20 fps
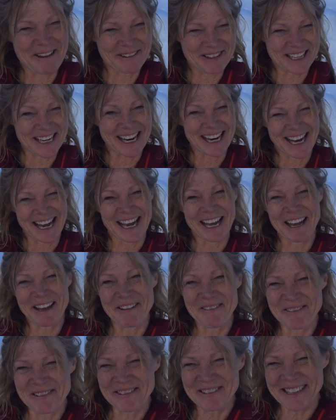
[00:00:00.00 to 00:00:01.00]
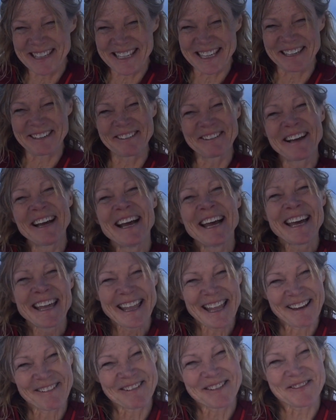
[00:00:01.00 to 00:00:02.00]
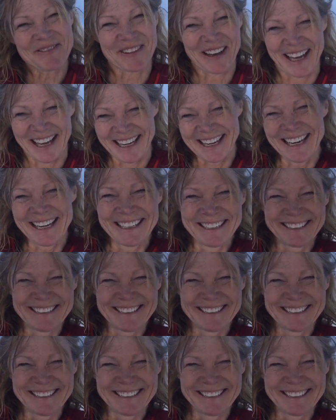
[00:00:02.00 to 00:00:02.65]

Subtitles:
time. So that was fun.